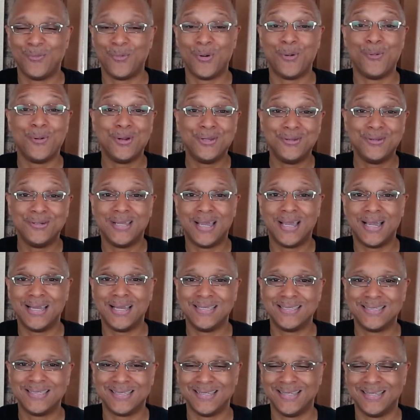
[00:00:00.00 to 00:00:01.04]
Where were you
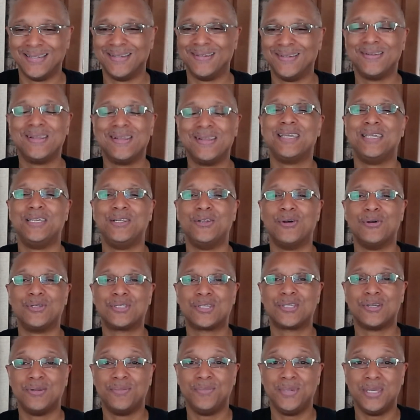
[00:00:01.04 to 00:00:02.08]
guys?" Uh, you know, it's
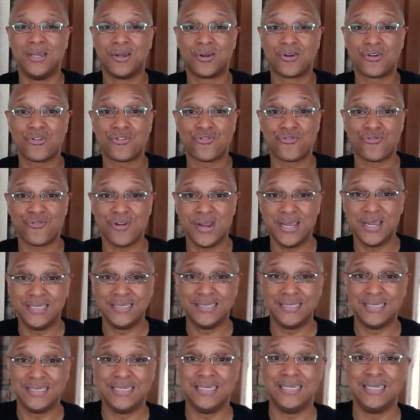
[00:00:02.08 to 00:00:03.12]
gonna be a
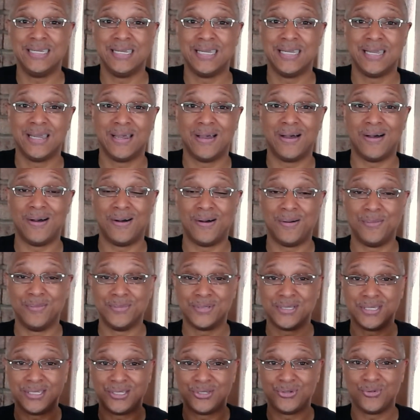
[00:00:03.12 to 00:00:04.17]
crazy um,
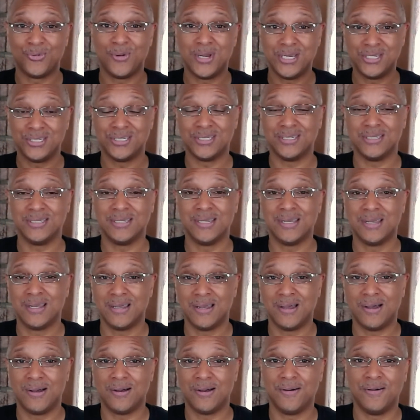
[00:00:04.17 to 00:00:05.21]
situation
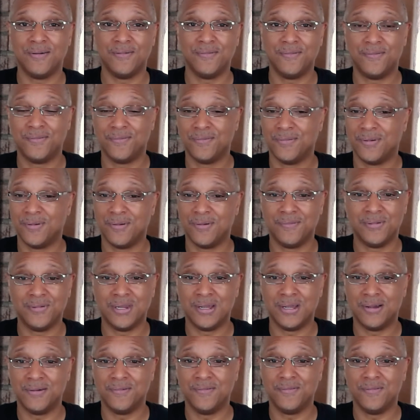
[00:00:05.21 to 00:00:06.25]
of of
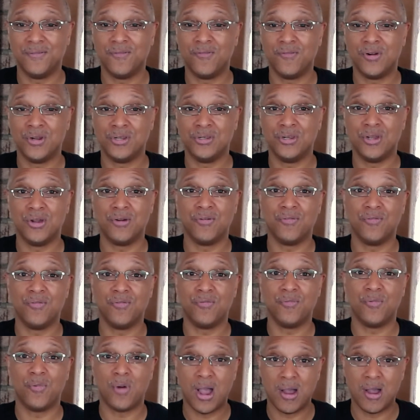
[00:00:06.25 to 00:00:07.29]
love when. Uh,
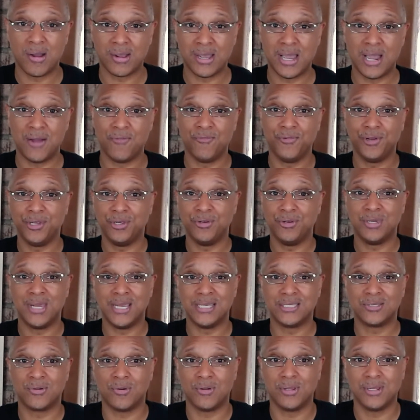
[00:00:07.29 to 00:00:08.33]
how God
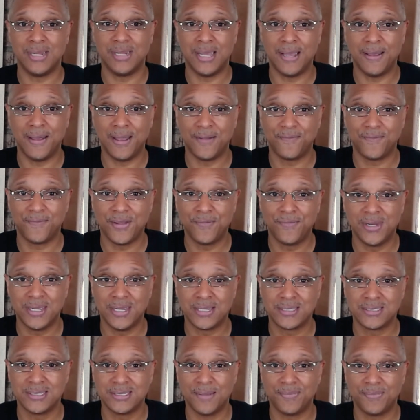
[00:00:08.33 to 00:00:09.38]
reunites all of that. I faithfully
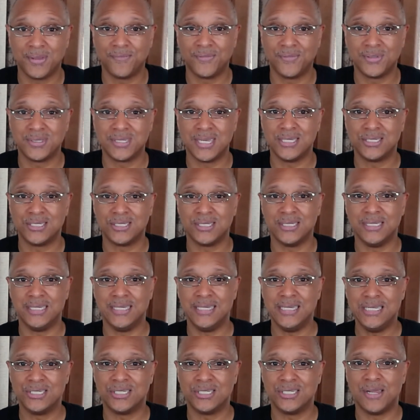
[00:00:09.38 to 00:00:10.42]
accept the invitation
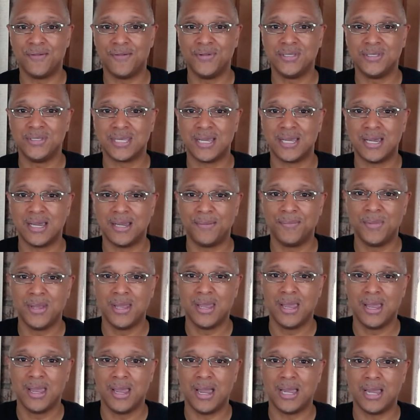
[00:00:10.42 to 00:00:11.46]
each and every time
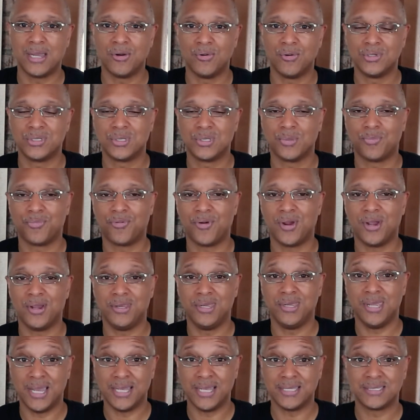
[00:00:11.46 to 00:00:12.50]
I go into prayer.
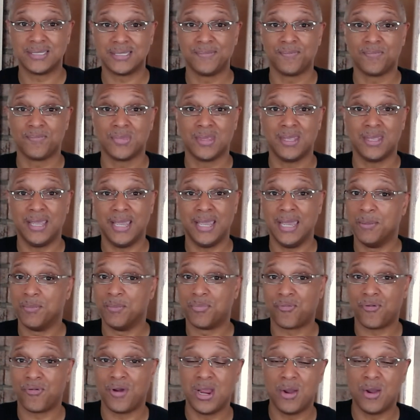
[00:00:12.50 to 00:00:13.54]
Yes. And
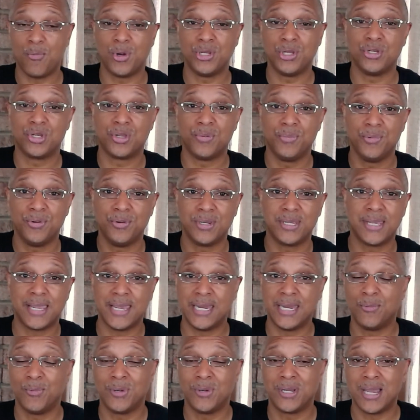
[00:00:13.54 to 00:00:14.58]
prayer when you're
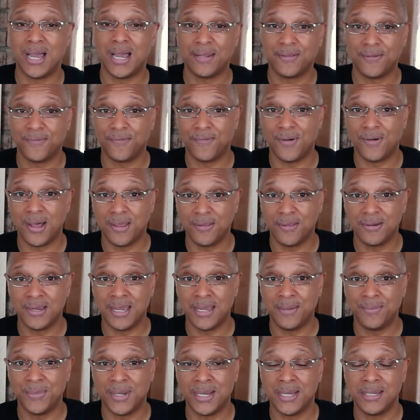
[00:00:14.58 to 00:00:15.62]
communicating with God the Father,
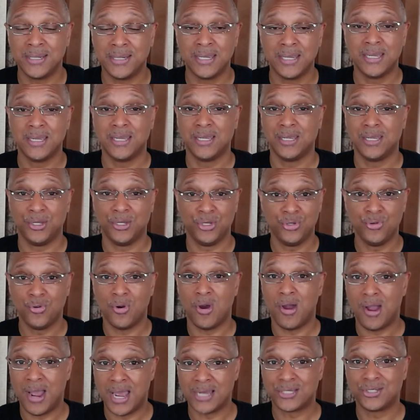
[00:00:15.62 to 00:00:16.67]
amen. You
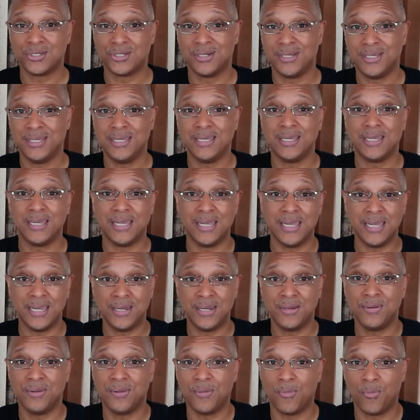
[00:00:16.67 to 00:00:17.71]
are actually
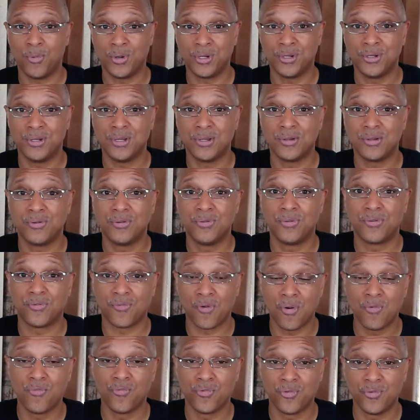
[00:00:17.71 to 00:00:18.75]
in one of the
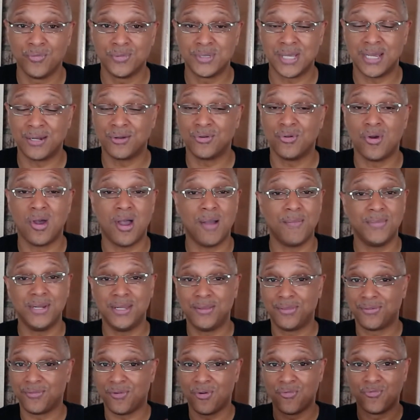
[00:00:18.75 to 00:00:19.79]
throne rooms. I don't know how
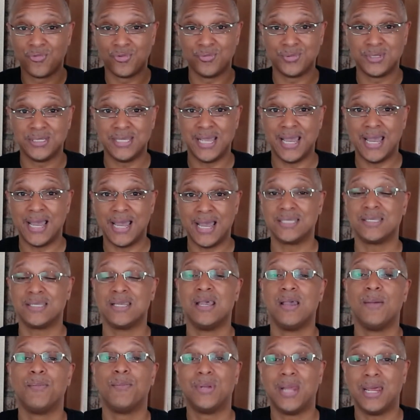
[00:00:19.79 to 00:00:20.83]
many throne rooms he has,
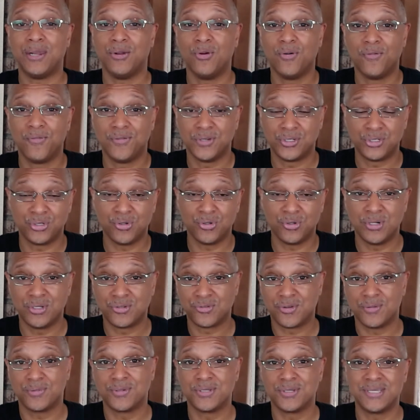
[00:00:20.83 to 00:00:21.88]
but I know for sure the
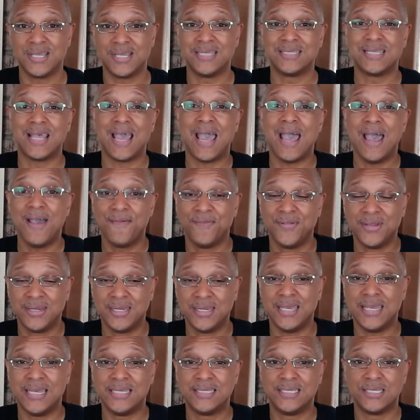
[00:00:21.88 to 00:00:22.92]
scripture says heaven
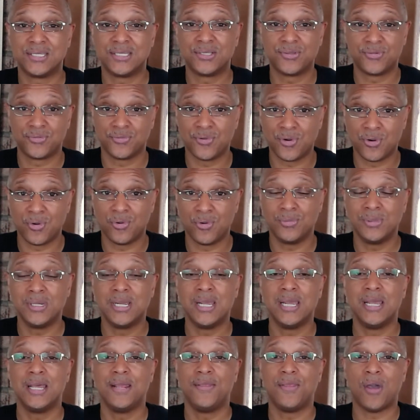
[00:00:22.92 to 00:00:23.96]
is his throne,
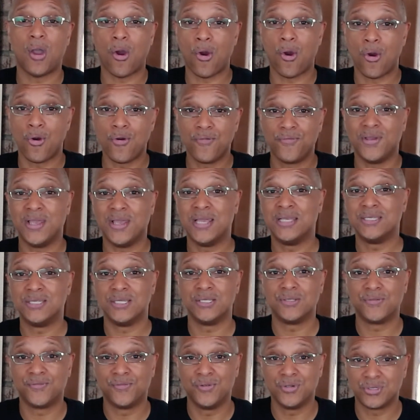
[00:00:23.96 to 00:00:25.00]
the earth is
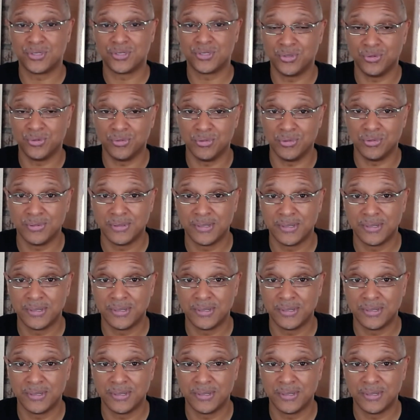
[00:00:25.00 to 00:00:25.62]
his footstool.